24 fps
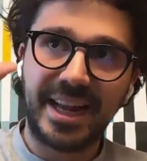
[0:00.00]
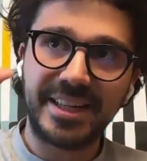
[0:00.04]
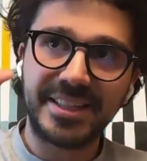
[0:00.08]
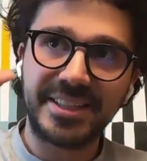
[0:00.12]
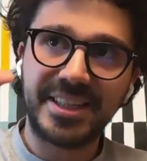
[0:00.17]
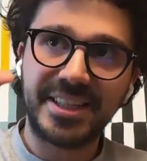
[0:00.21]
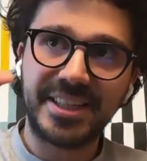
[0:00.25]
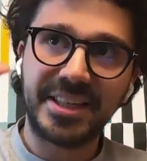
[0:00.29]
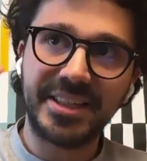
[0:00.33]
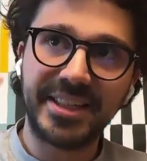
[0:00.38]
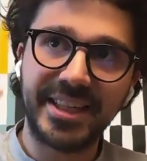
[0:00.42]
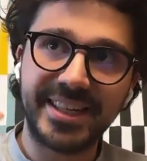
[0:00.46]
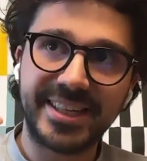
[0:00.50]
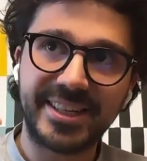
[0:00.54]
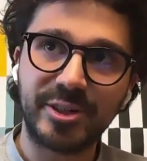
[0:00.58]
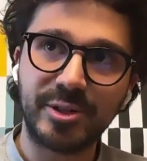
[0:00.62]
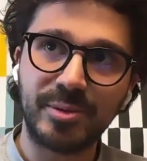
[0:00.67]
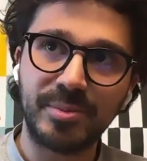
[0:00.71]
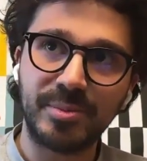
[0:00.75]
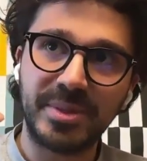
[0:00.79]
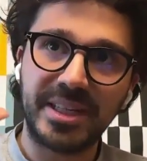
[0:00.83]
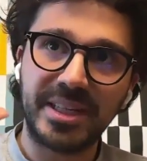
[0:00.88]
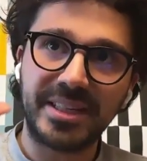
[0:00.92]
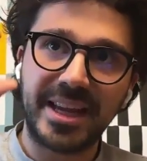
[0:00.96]
Then can I
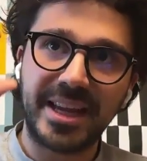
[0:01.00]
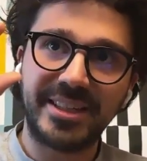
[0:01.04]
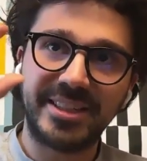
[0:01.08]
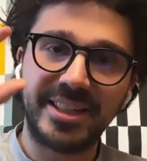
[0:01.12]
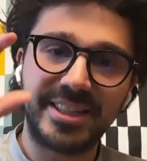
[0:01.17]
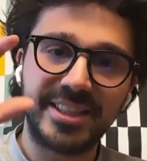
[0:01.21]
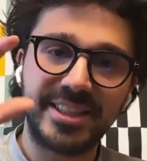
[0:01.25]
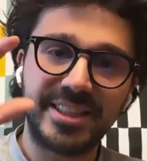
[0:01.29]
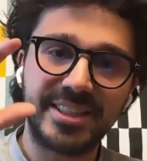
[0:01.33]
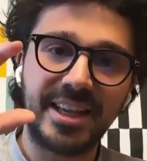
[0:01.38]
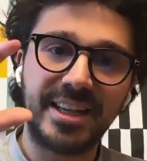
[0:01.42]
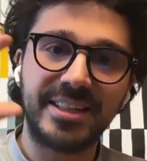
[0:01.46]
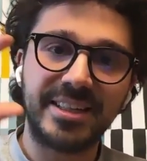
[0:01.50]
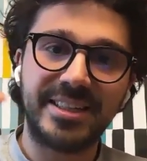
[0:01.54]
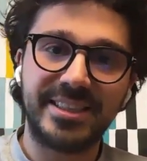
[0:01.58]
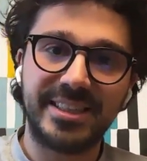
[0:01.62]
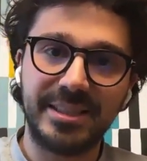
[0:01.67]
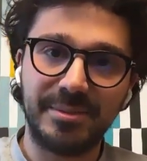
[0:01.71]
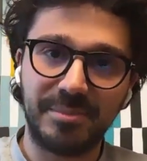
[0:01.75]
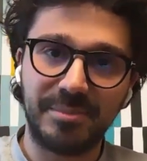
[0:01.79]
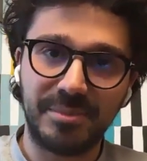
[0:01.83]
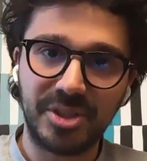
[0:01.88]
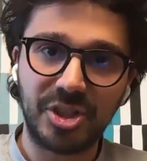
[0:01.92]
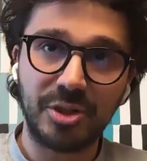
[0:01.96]
assume that a
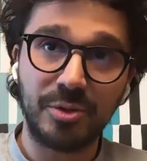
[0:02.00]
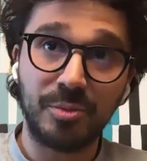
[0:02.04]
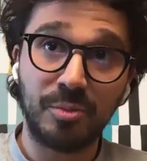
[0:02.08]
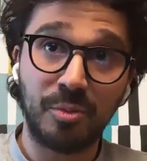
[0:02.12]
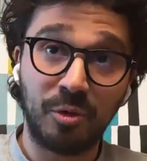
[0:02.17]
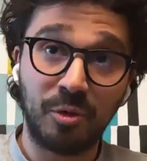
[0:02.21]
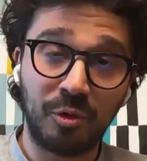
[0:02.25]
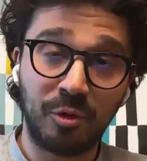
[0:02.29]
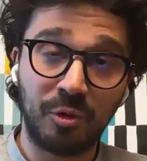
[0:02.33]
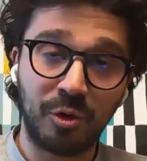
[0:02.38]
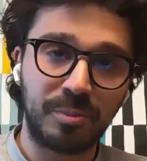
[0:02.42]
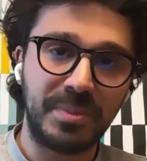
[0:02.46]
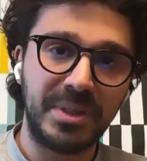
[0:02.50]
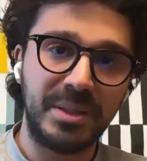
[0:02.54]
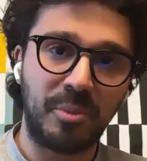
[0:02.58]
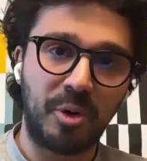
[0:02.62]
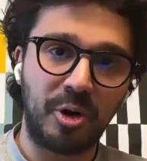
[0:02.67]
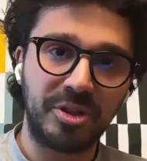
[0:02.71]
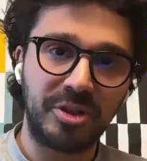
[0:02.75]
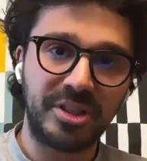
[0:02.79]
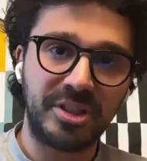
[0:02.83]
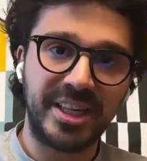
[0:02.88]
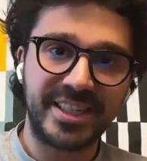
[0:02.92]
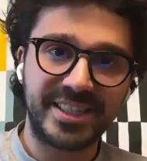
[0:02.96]
rectangular image would
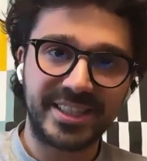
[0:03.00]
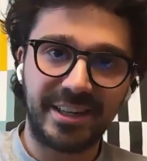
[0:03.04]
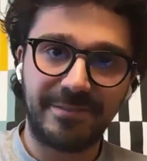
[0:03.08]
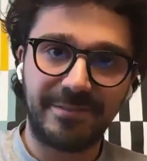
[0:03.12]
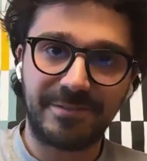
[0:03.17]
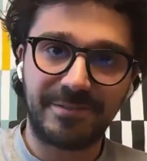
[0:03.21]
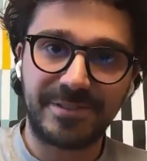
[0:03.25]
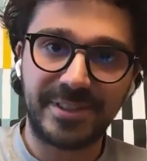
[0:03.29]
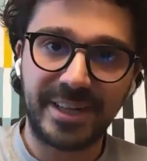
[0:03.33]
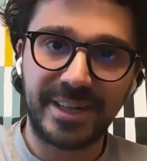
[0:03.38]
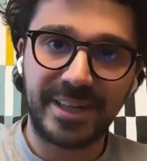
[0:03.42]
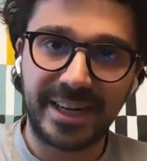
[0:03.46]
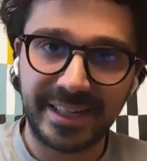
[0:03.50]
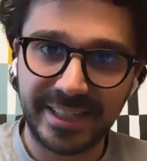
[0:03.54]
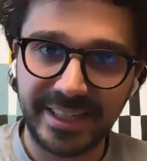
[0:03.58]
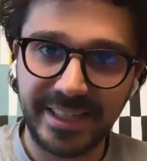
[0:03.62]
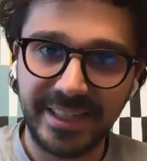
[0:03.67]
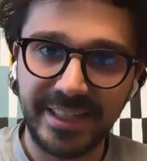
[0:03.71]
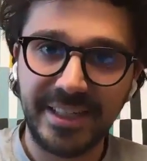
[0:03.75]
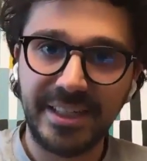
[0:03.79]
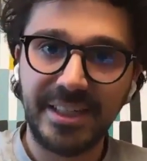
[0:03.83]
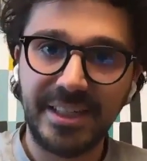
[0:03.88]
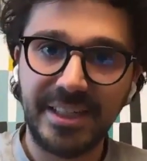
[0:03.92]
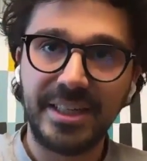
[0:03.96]
be more desktop
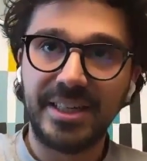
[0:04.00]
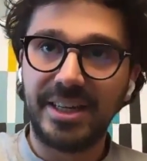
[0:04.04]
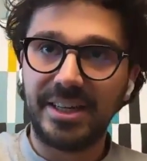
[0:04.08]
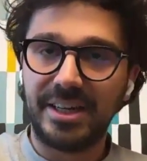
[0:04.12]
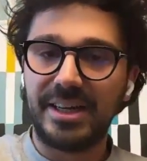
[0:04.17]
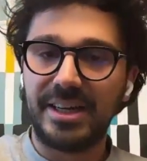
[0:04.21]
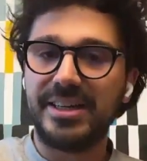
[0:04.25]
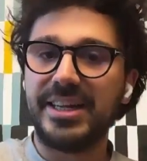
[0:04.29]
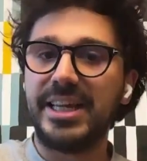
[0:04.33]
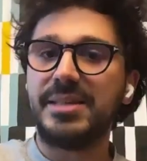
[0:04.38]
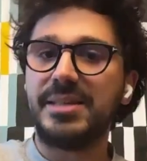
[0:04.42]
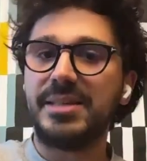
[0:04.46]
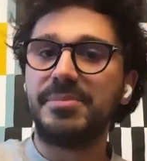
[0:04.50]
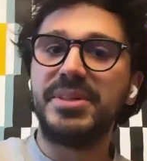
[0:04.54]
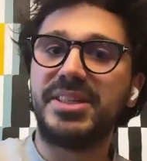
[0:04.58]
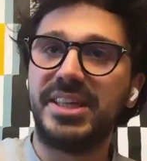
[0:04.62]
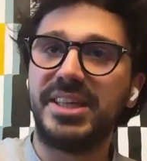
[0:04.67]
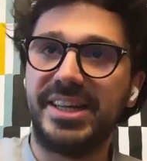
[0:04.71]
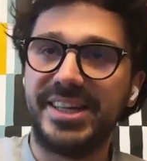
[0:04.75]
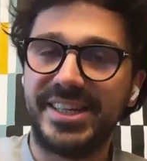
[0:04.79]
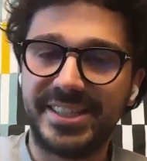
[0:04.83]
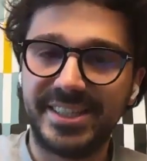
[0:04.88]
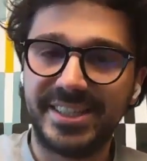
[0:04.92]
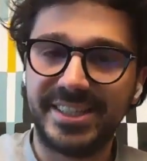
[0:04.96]
friendly?
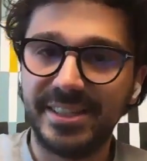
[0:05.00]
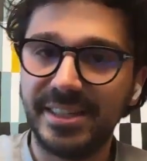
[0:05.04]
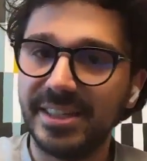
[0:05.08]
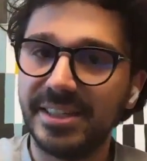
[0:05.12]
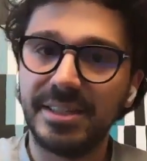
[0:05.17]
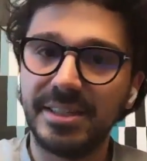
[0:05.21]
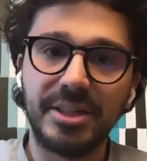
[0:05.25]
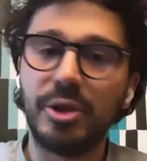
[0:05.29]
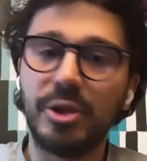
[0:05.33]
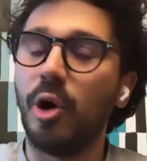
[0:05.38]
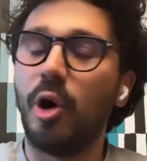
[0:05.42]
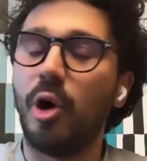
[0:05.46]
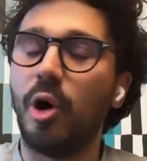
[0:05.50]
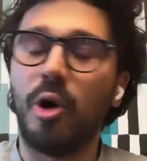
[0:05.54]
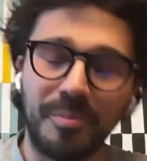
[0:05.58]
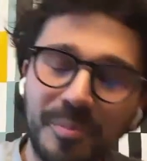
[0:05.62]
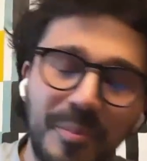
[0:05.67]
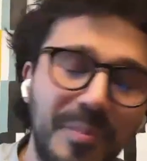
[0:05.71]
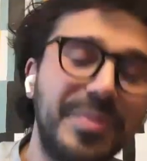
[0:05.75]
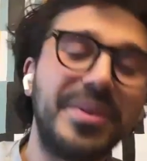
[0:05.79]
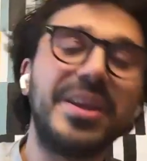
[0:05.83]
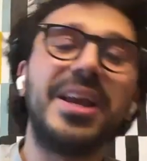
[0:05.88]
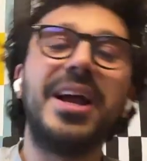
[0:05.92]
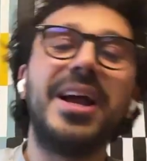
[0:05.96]
Let me test.
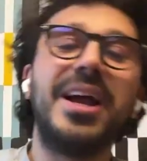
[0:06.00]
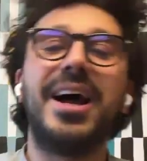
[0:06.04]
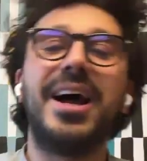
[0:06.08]
No.